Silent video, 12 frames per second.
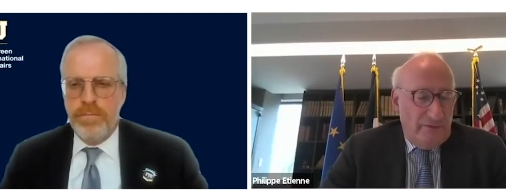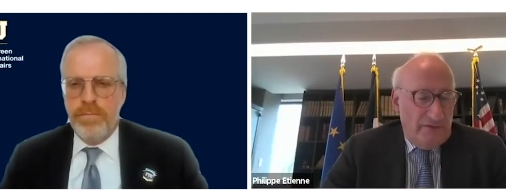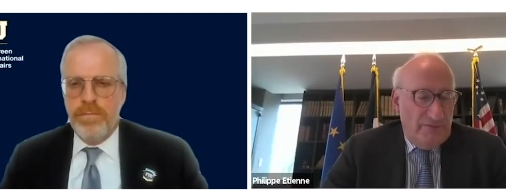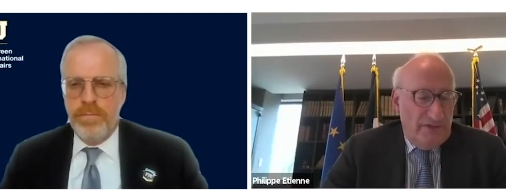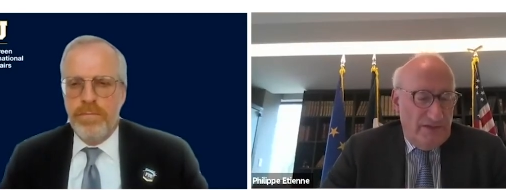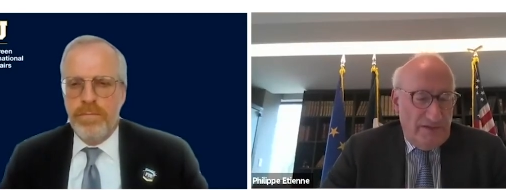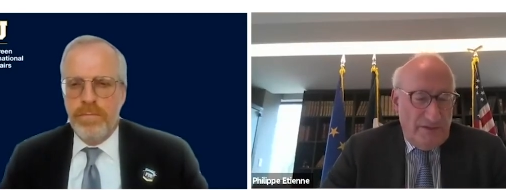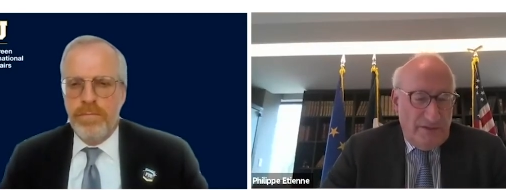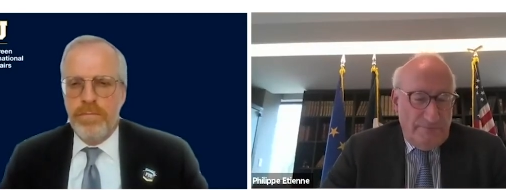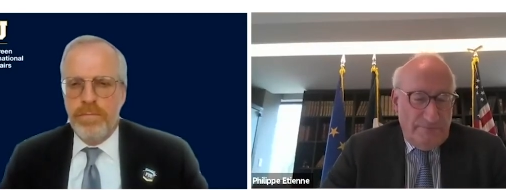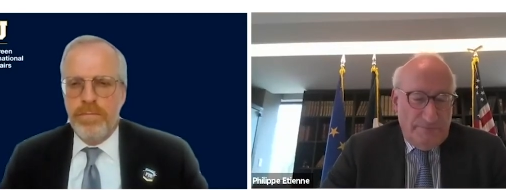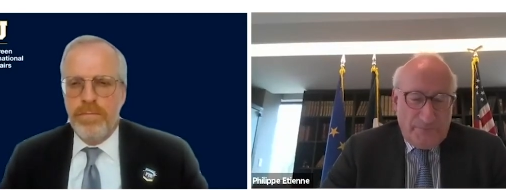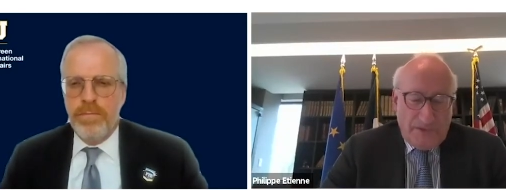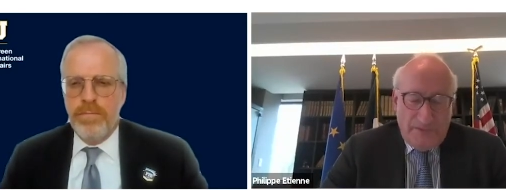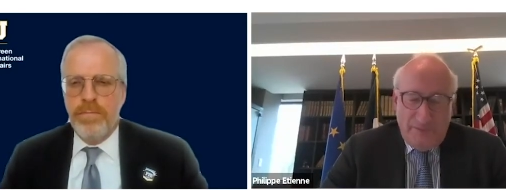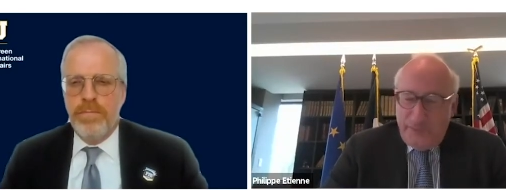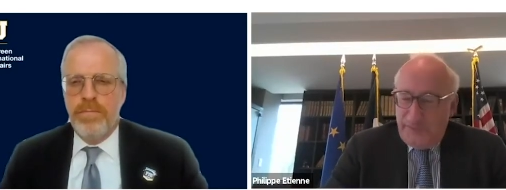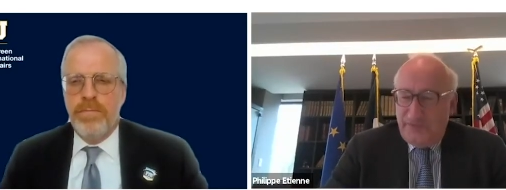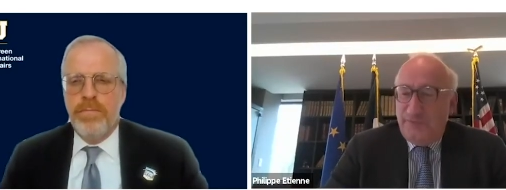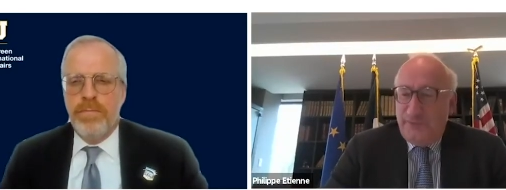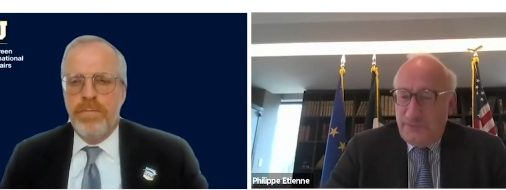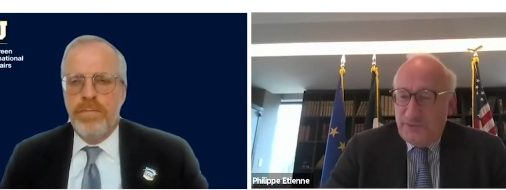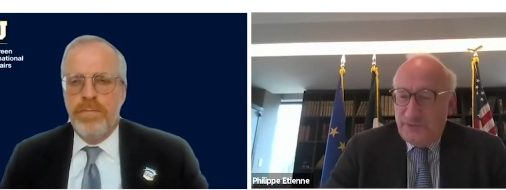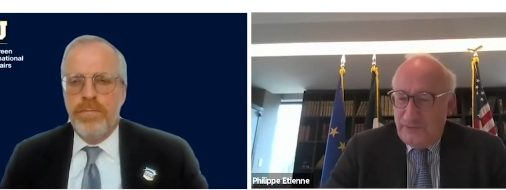Speaker 1: would be um, the most
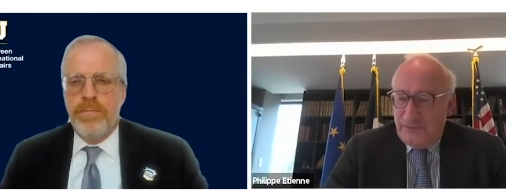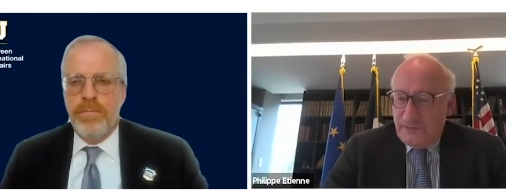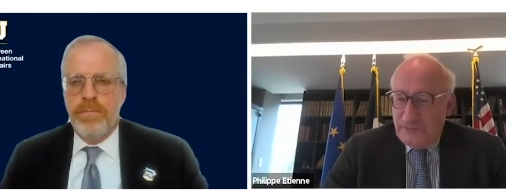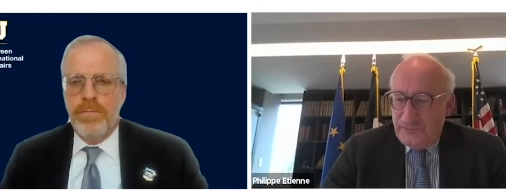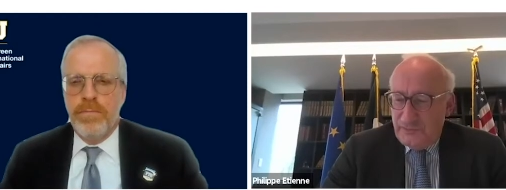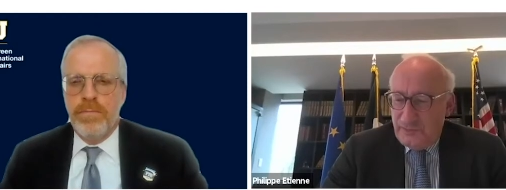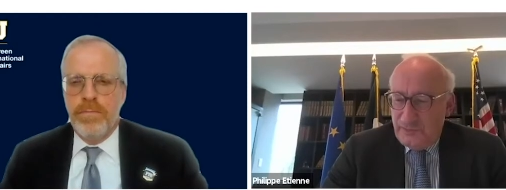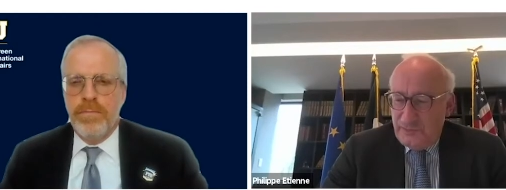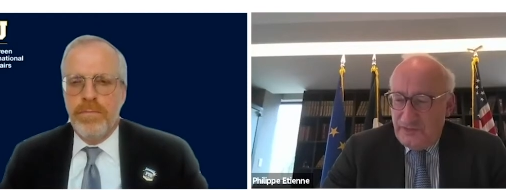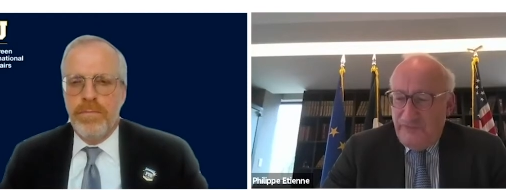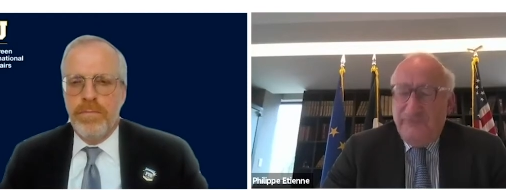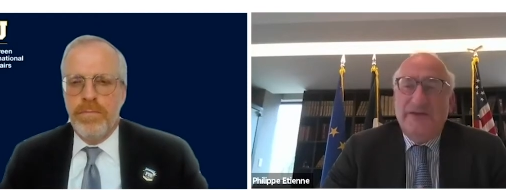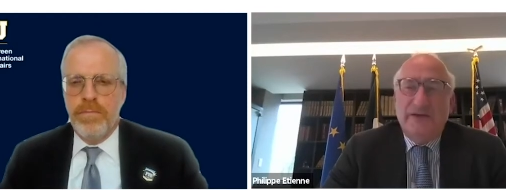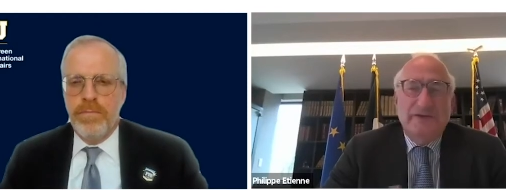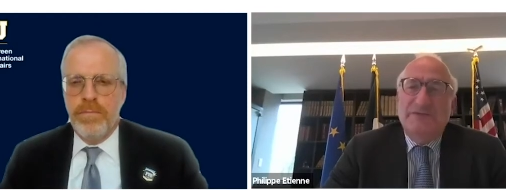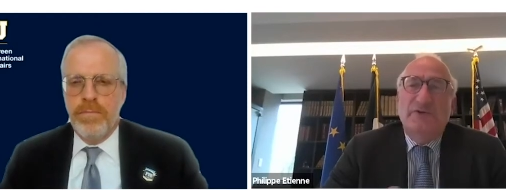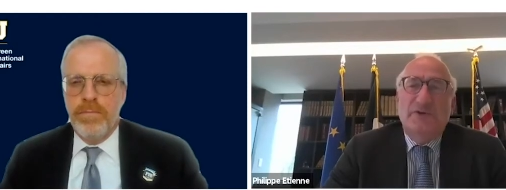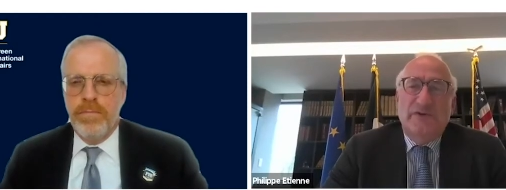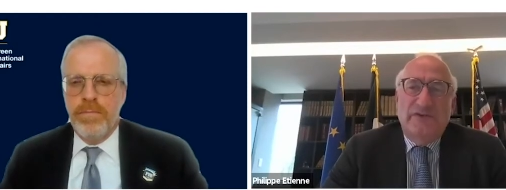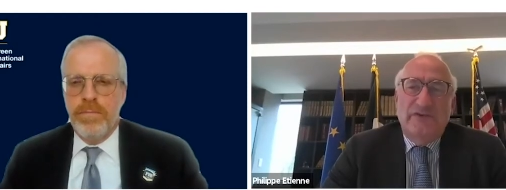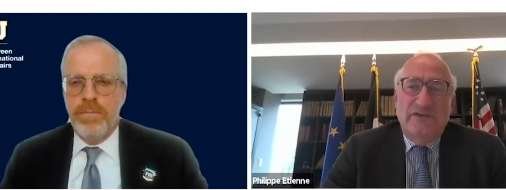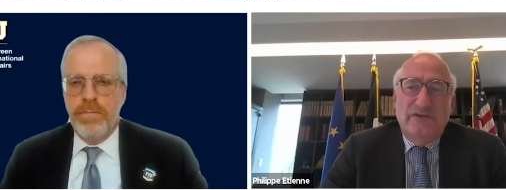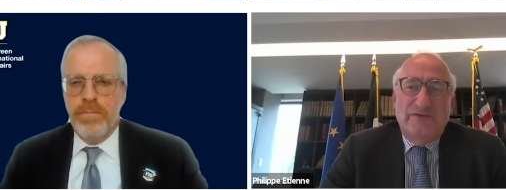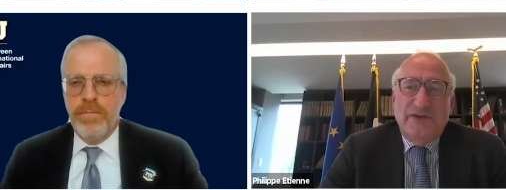important to, to defend our
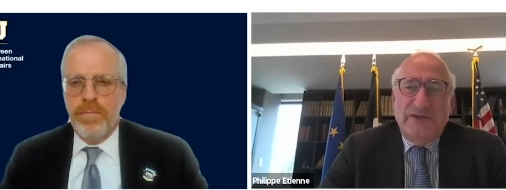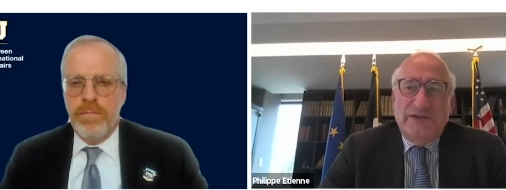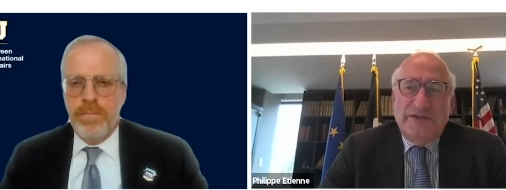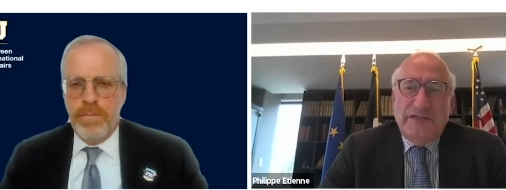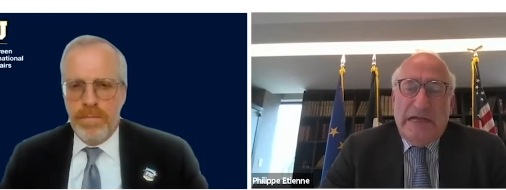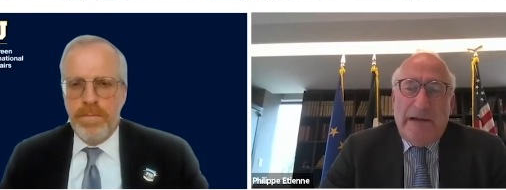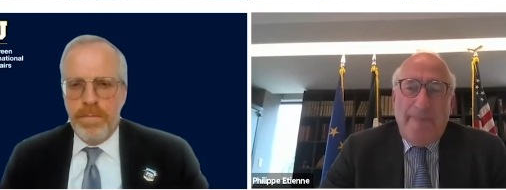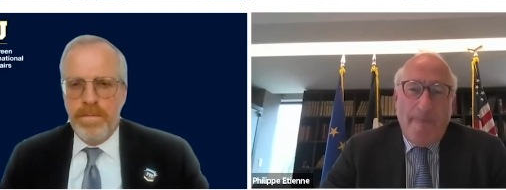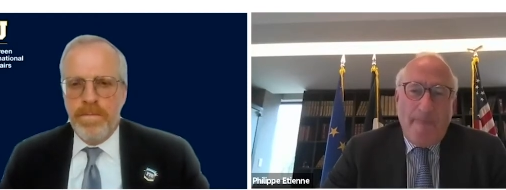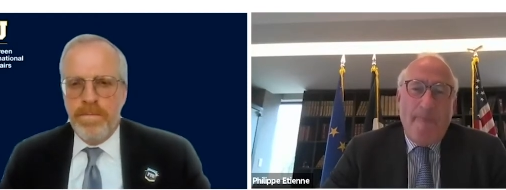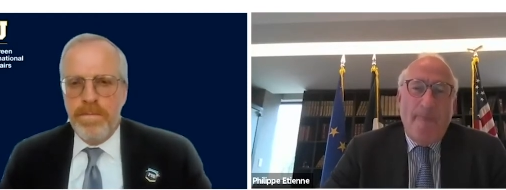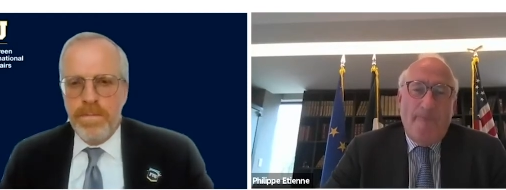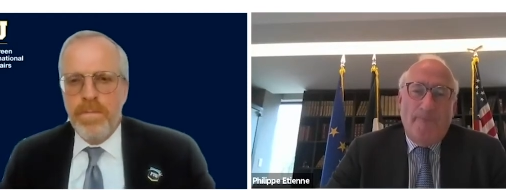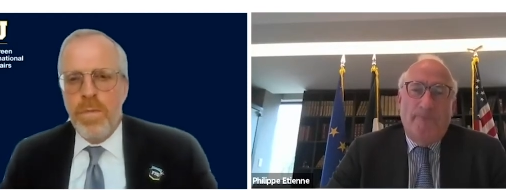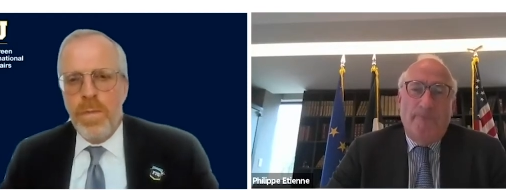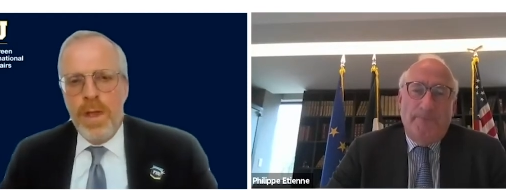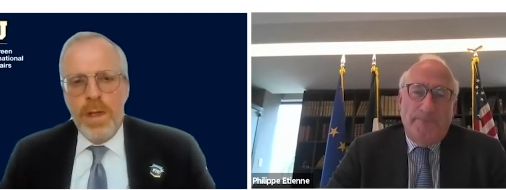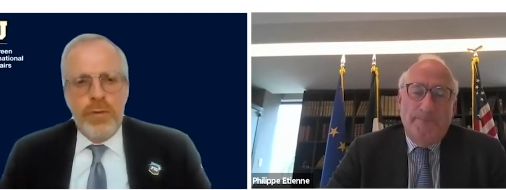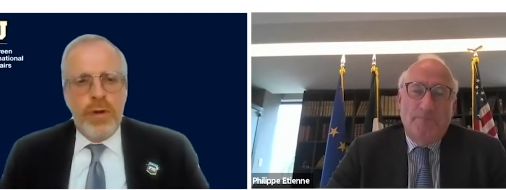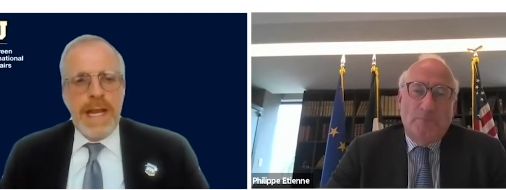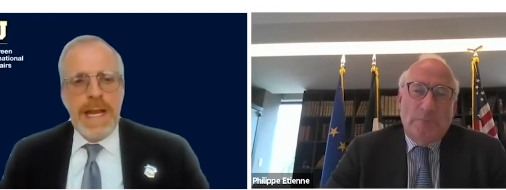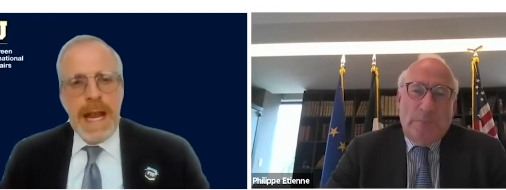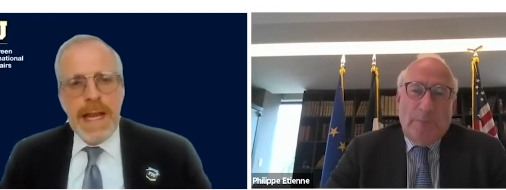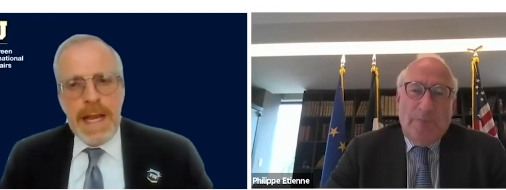democracies finally.
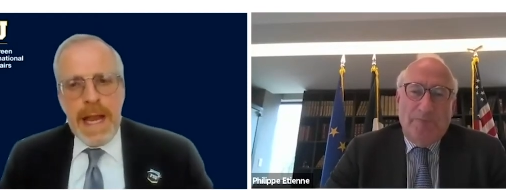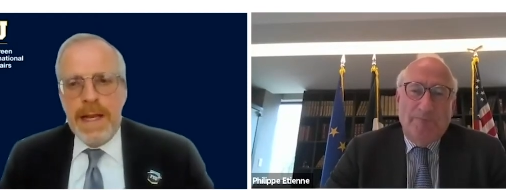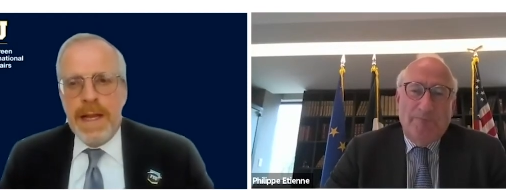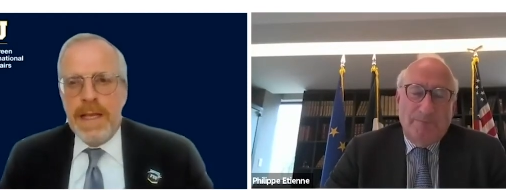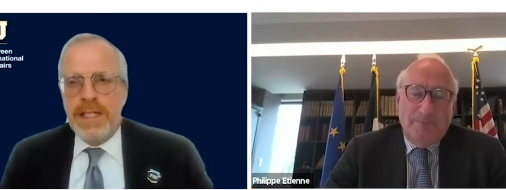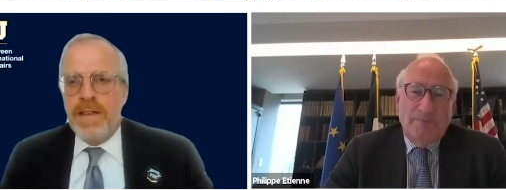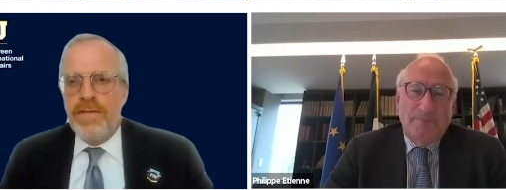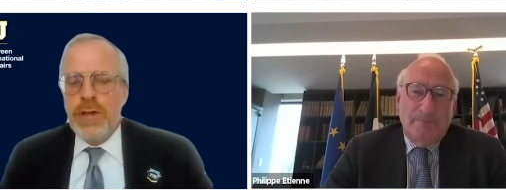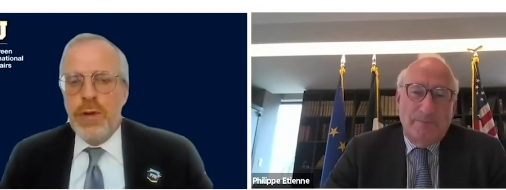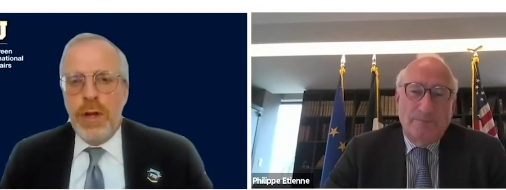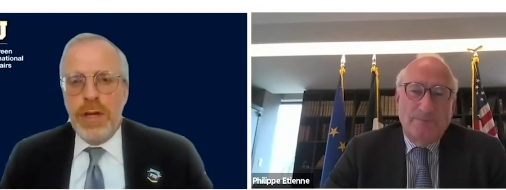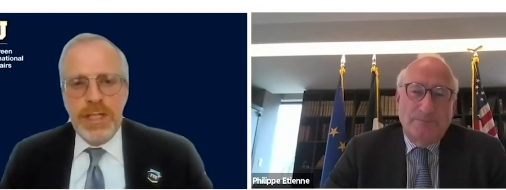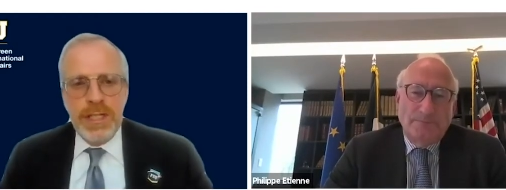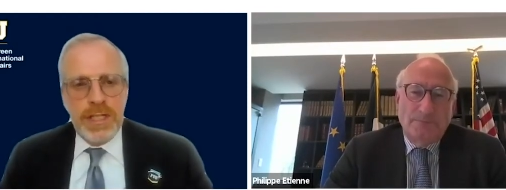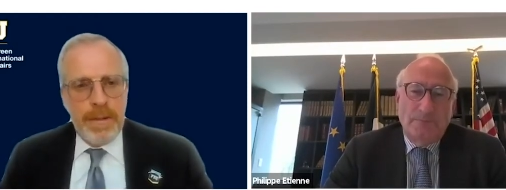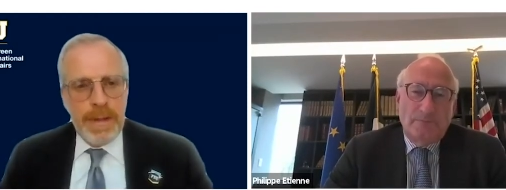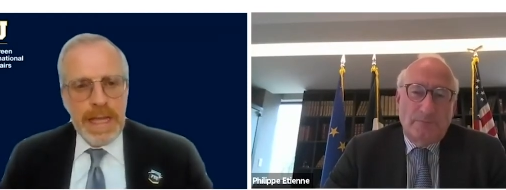
Speaker 2: Great. And, and I see a few questions